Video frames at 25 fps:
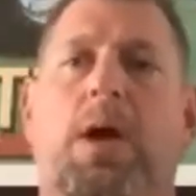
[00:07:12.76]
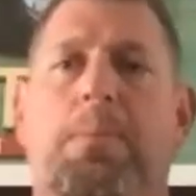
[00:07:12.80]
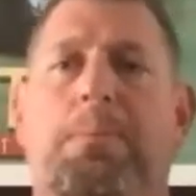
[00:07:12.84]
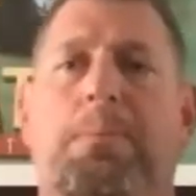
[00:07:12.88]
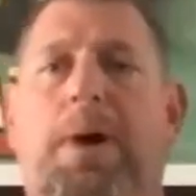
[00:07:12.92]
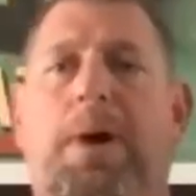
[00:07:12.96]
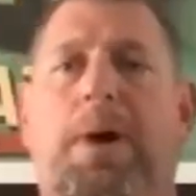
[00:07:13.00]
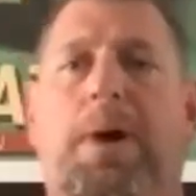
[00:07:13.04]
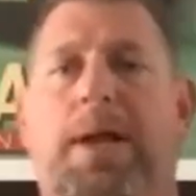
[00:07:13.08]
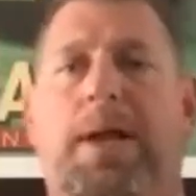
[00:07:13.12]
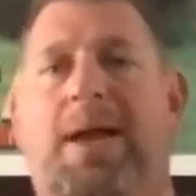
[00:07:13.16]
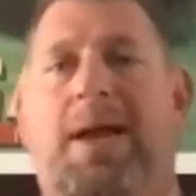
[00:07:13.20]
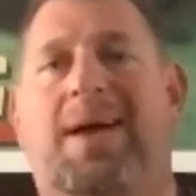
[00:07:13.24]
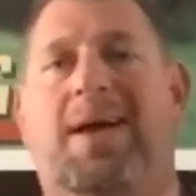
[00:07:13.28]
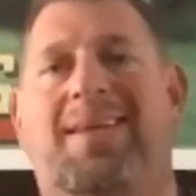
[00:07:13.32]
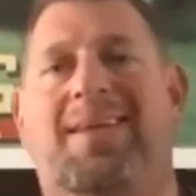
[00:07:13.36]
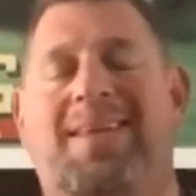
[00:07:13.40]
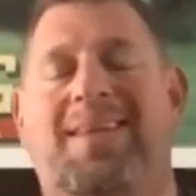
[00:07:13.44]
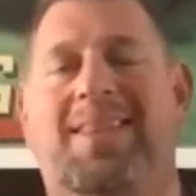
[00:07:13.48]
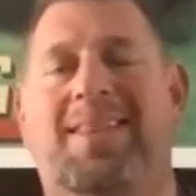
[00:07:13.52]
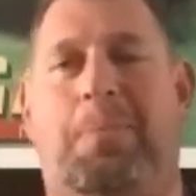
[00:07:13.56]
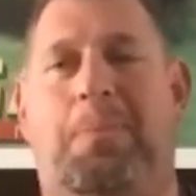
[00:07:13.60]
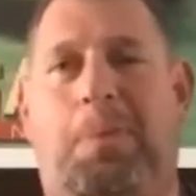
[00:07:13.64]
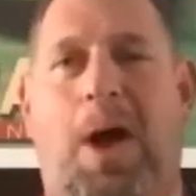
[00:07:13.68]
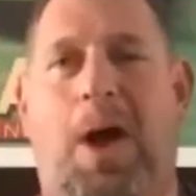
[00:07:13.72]
but
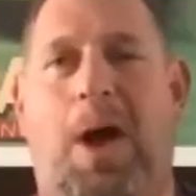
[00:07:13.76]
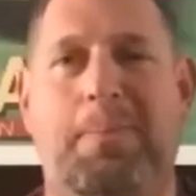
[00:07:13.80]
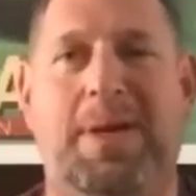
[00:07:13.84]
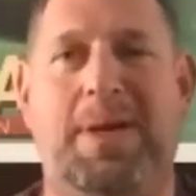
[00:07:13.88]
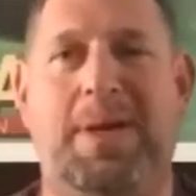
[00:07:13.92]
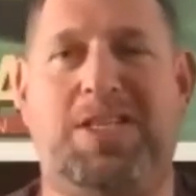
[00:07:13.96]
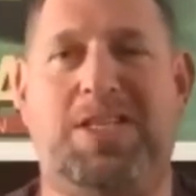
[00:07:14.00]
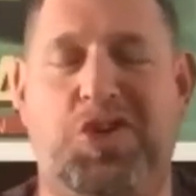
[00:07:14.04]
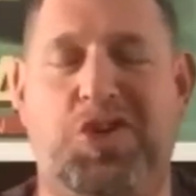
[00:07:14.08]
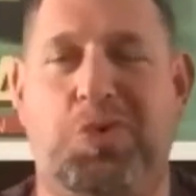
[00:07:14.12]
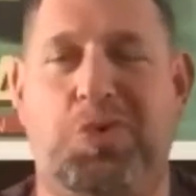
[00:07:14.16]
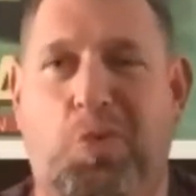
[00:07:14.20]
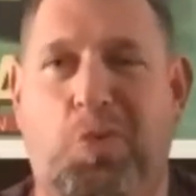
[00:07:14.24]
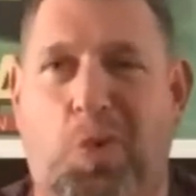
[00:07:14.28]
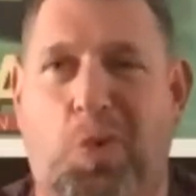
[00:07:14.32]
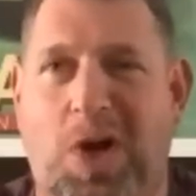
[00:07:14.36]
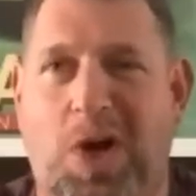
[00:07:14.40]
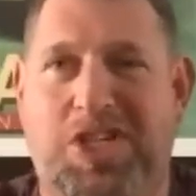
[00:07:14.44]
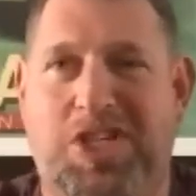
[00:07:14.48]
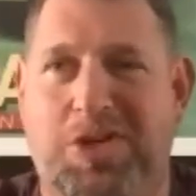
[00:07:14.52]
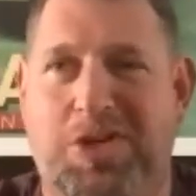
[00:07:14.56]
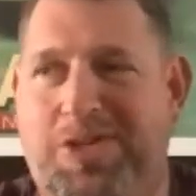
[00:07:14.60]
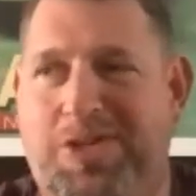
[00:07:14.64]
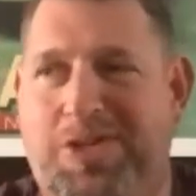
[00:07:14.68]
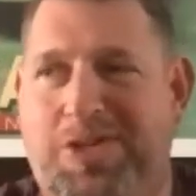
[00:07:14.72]
the problem is
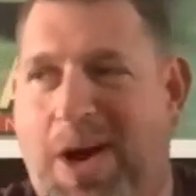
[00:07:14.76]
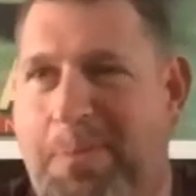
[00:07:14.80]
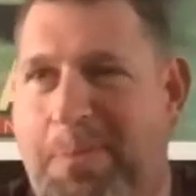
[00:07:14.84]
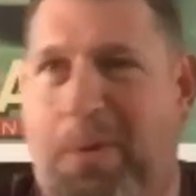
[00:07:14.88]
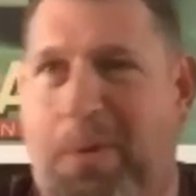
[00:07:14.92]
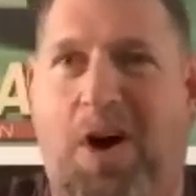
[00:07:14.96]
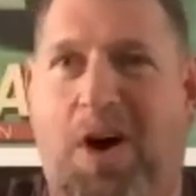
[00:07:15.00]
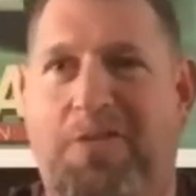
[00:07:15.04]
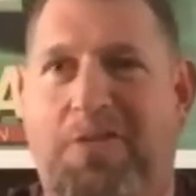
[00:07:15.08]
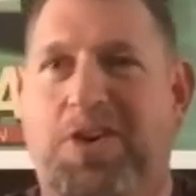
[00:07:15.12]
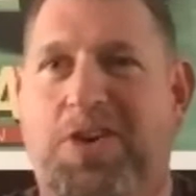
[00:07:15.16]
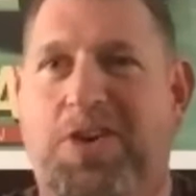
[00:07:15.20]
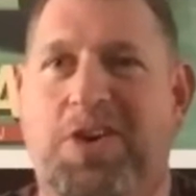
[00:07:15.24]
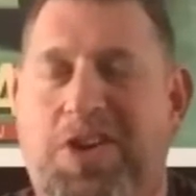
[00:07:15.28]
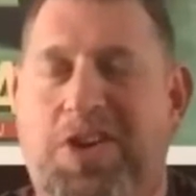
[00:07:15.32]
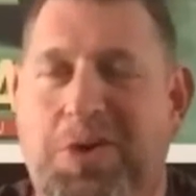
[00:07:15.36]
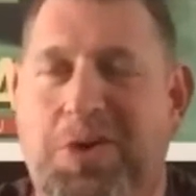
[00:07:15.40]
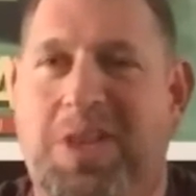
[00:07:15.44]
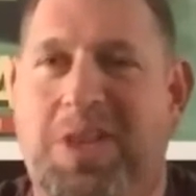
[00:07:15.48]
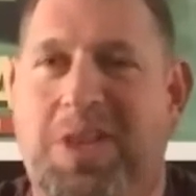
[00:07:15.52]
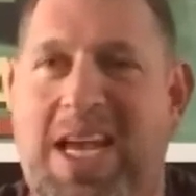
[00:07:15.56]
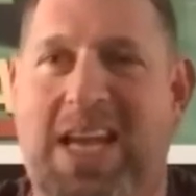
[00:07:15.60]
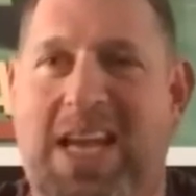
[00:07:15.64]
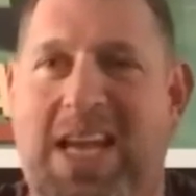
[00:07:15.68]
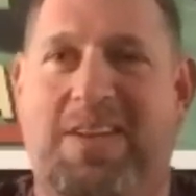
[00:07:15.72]
once you jump off, you, you
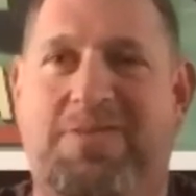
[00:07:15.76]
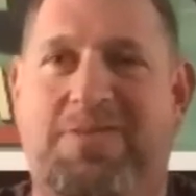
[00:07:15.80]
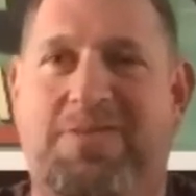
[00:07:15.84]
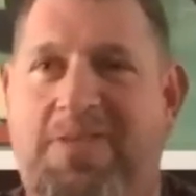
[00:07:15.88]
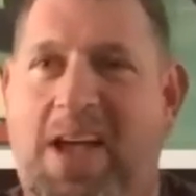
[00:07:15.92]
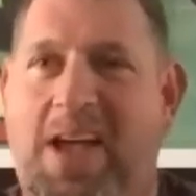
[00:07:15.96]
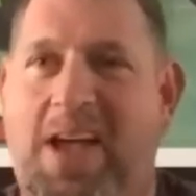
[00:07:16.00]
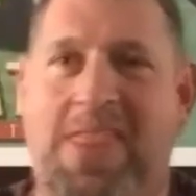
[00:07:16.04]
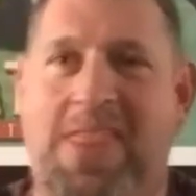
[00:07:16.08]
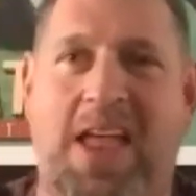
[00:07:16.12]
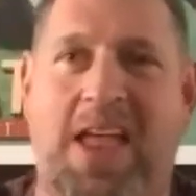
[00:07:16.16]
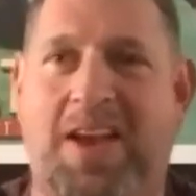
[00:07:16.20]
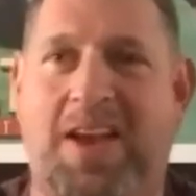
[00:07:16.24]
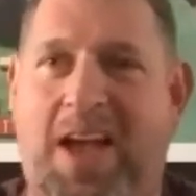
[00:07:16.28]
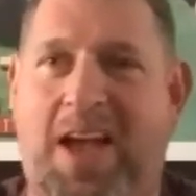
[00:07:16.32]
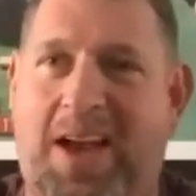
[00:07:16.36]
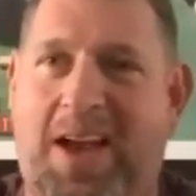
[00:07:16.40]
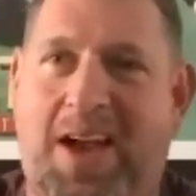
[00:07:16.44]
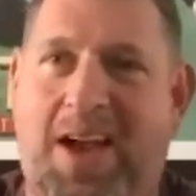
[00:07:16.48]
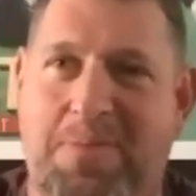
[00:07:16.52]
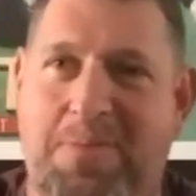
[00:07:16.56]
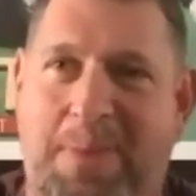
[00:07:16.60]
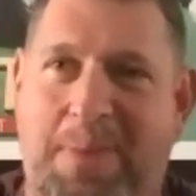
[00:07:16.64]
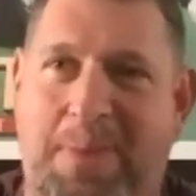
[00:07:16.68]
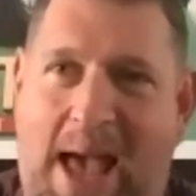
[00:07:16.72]
leave and then you got to
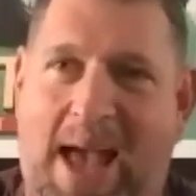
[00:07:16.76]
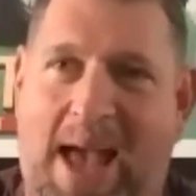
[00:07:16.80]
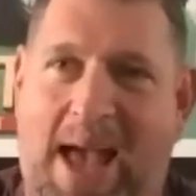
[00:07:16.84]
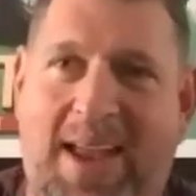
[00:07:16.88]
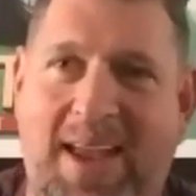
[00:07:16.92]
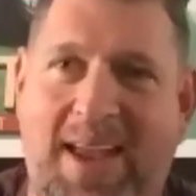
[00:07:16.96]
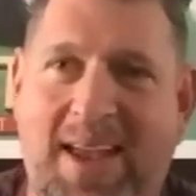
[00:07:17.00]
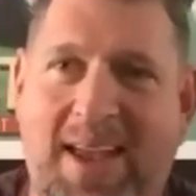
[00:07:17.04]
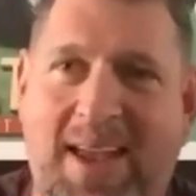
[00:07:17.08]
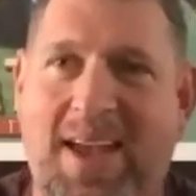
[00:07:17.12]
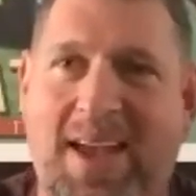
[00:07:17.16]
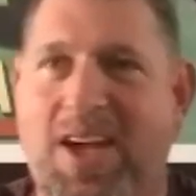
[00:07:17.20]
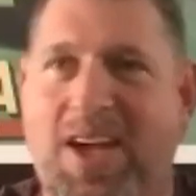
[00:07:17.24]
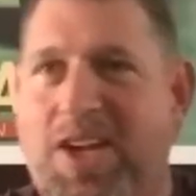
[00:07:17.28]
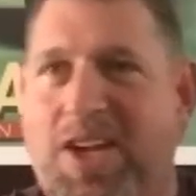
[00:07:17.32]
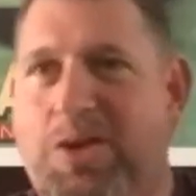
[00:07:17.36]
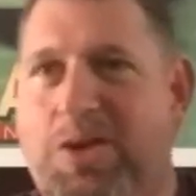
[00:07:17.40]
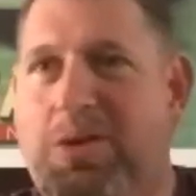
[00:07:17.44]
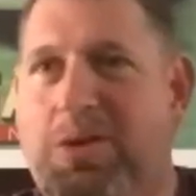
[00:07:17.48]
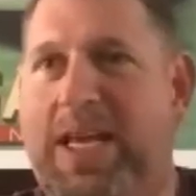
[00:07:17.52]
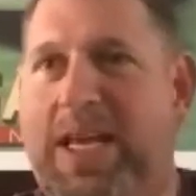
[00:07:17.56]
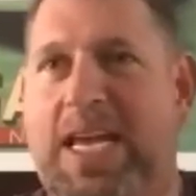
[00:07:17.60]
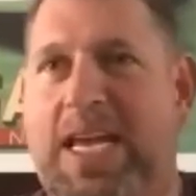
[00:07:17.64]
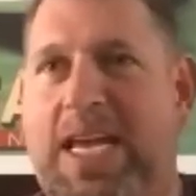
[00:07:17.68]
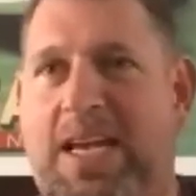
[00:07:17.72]
come back
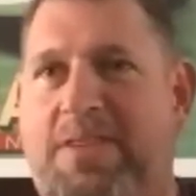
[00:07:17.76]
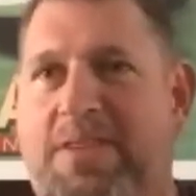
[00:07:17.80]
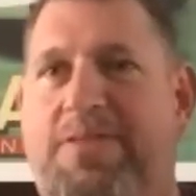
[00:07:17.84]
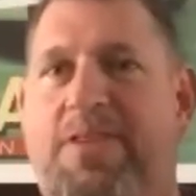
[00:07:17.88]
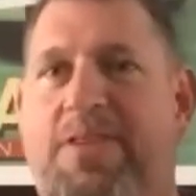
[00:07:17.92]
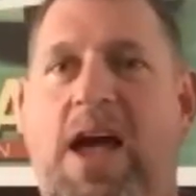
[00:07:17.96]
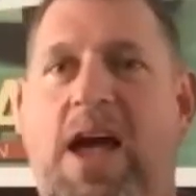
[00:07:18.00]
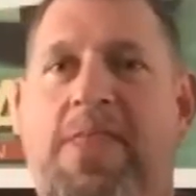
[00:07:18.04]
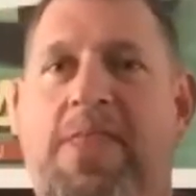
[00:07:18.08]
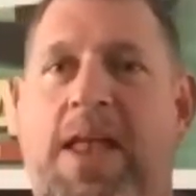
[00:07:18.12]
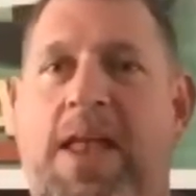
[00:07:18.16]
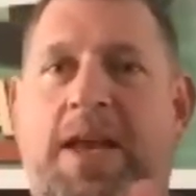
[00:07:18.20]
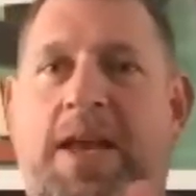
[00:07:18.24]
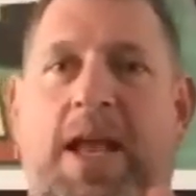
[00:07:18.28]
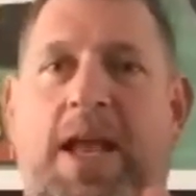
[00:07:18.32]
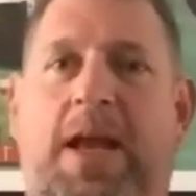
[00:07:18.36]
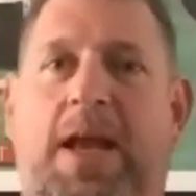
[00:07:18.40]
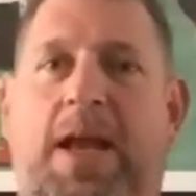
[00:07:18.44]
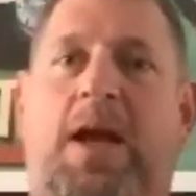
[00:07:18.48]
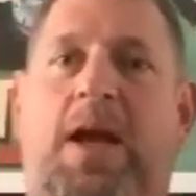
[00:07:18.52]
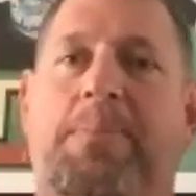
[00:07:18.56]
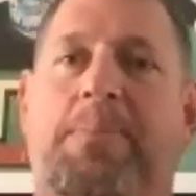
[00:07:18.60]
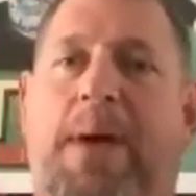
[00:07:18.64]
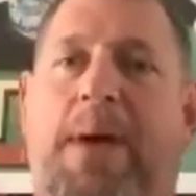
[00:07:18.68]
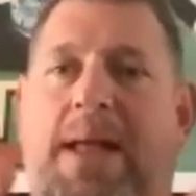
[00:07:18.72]
you leave and then you got to
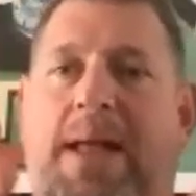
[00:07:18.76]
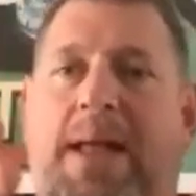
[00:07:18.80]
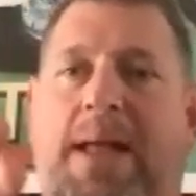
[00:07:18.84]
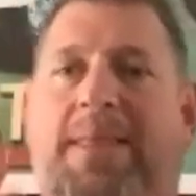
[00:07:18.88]
come back.